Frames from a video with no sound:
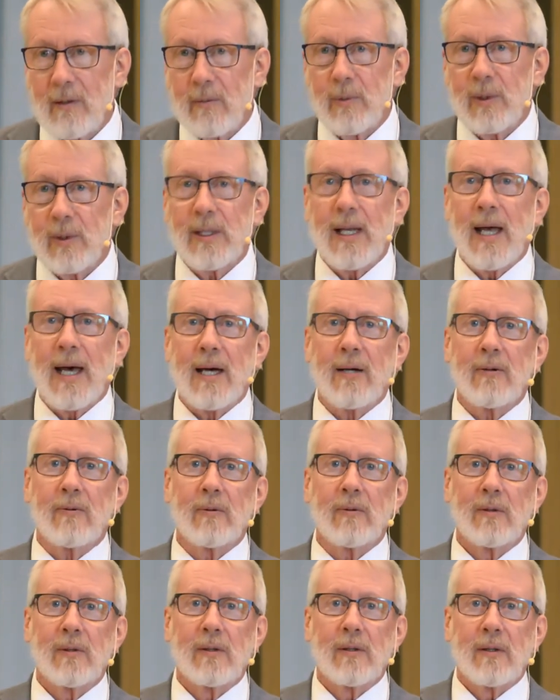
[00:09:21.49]
But
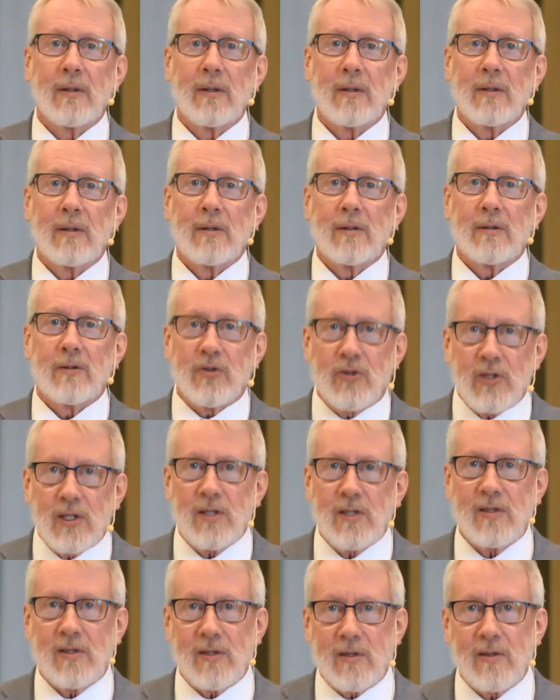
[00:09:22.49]
now,
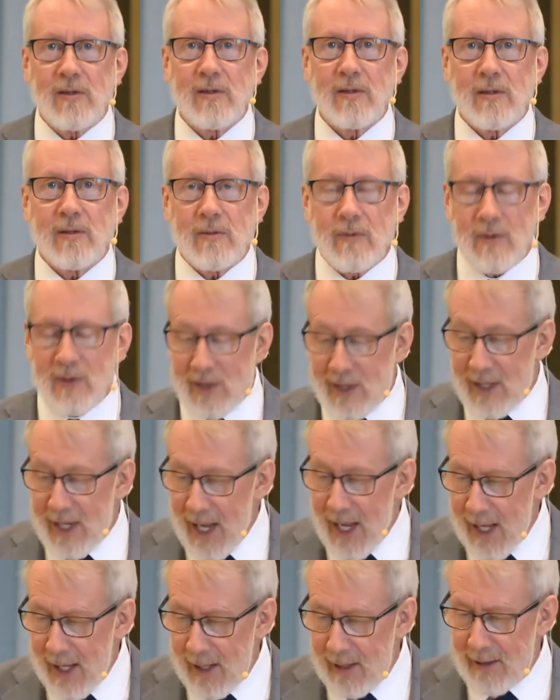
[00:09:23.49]
Jesus was
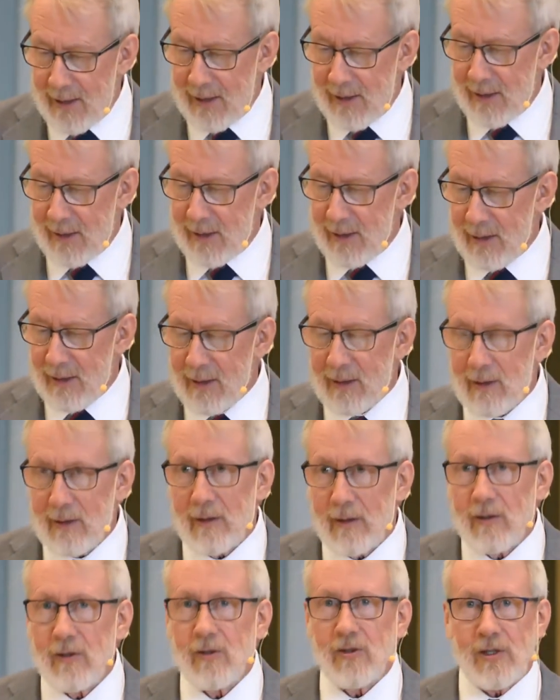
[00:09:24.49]
dead.
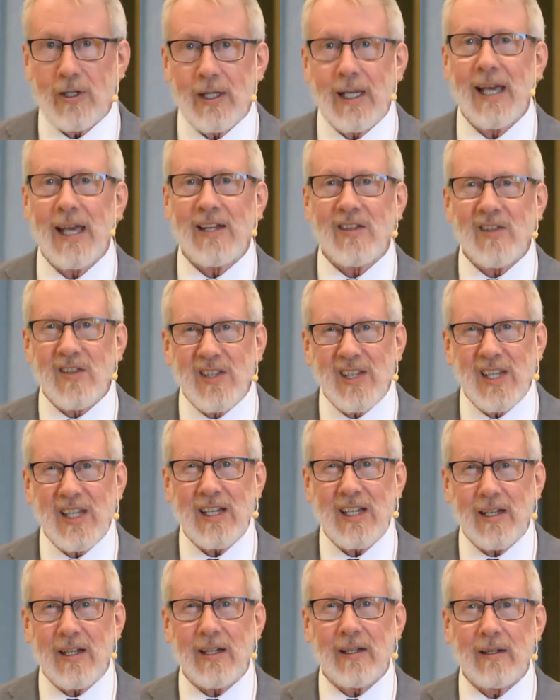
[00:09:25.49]
She had
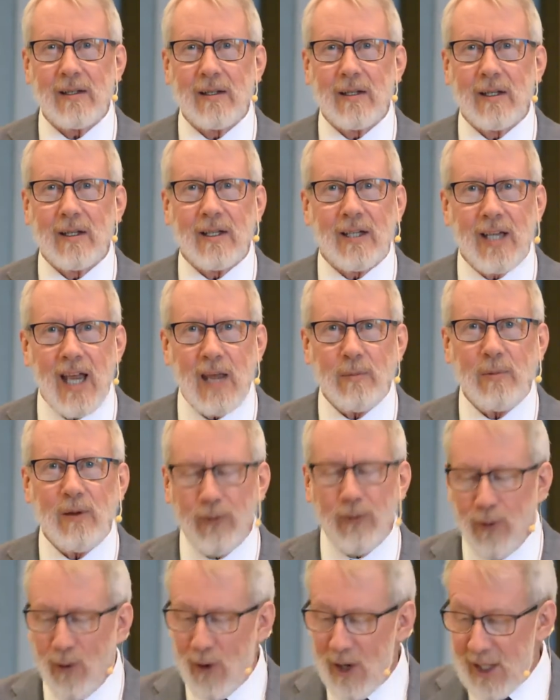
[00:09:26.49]
seen it day
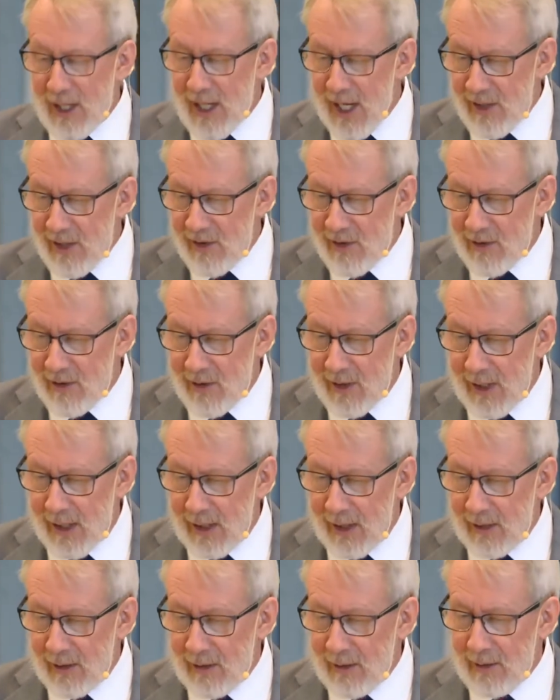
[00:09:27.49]
before
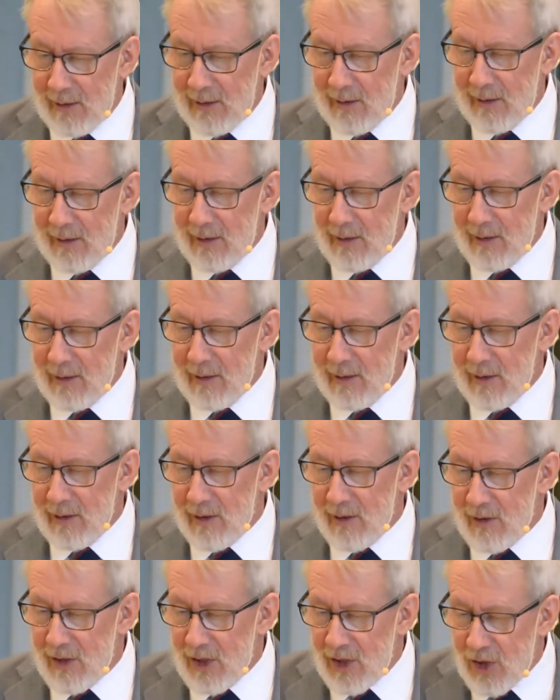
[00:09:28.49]
yesterday.
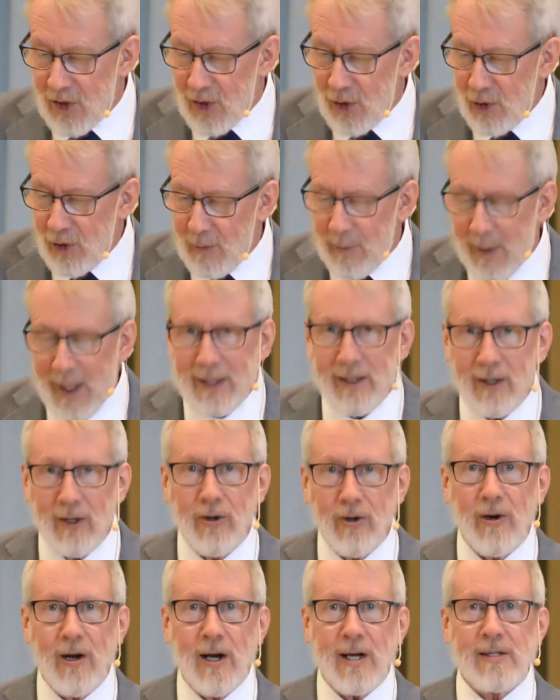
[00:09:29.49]
She stood by the
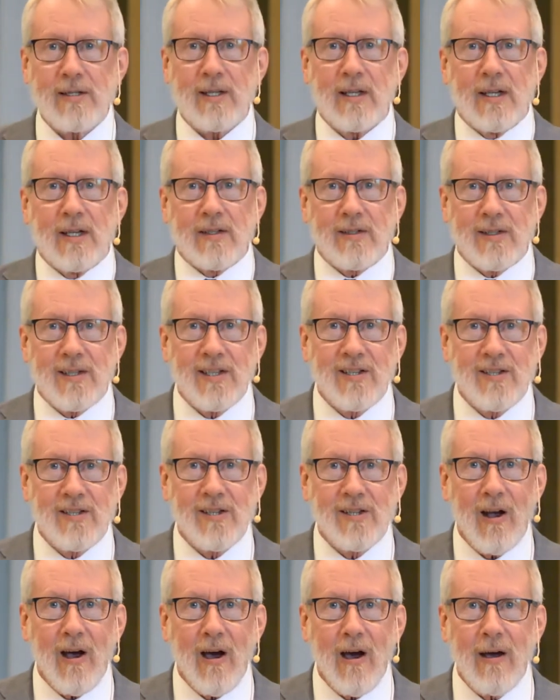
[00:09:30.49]
cross. She
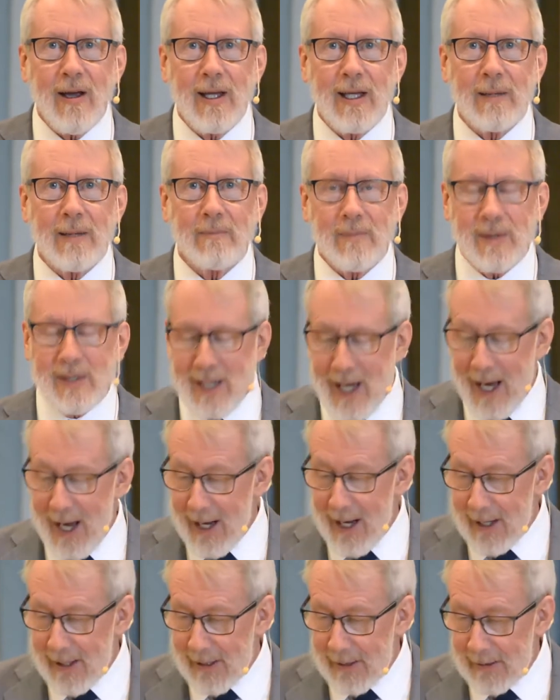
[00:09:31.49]
saw him
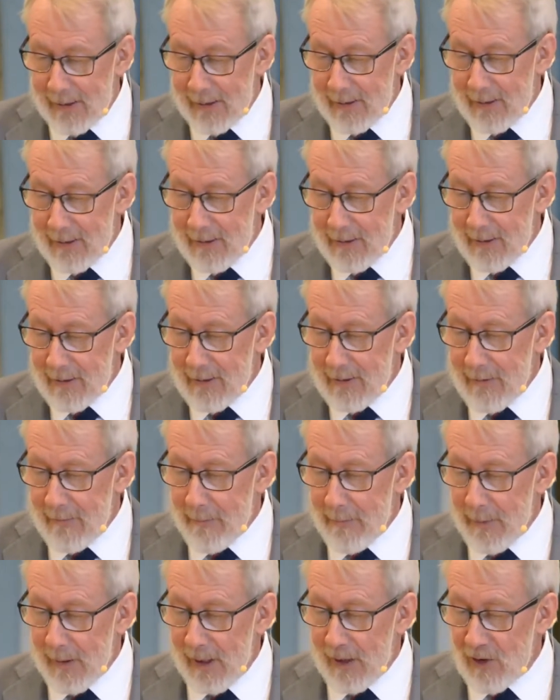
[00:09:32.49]
die
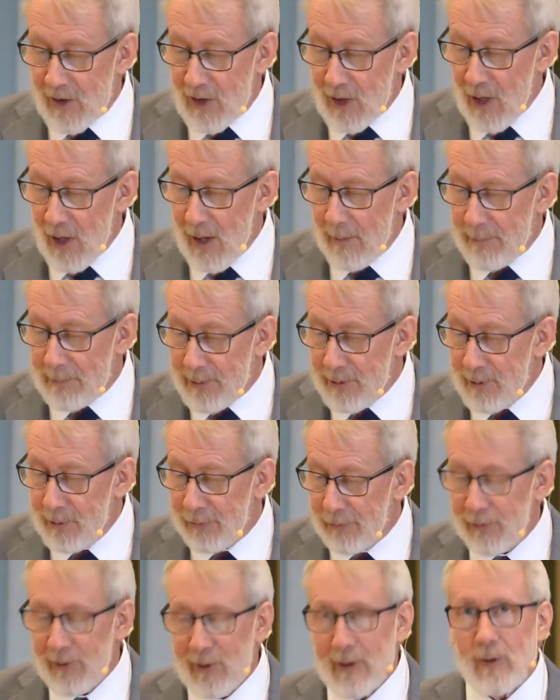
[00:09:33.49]
and saw
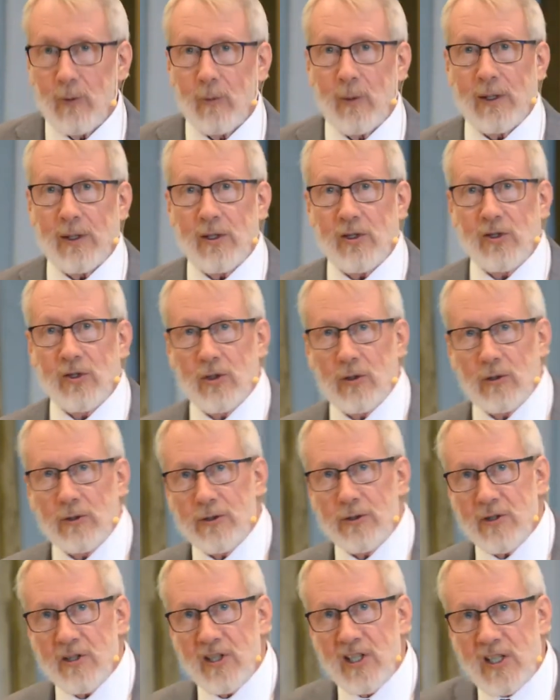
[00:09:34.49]
proof when the
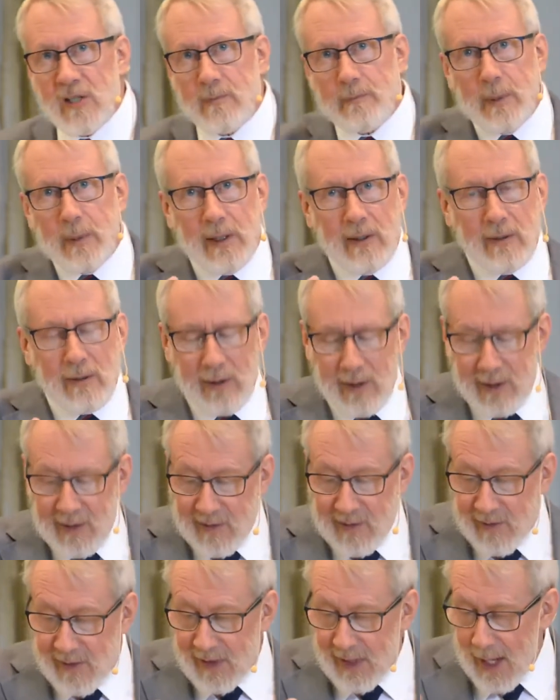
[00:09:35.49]
soldier speared
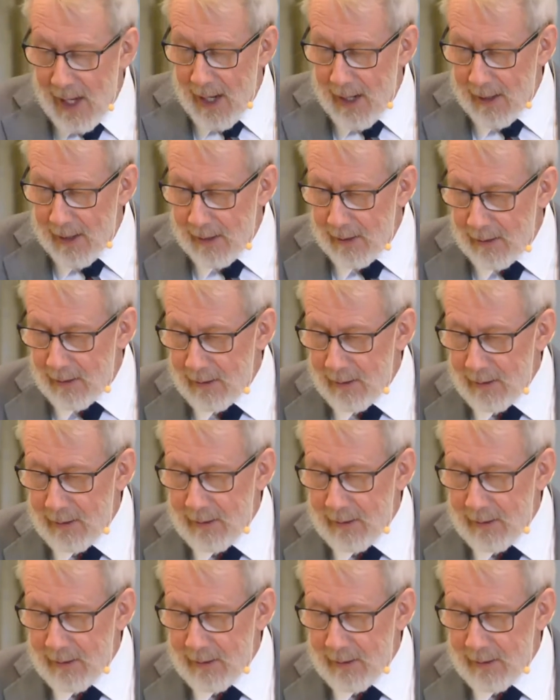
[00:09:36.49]
his side.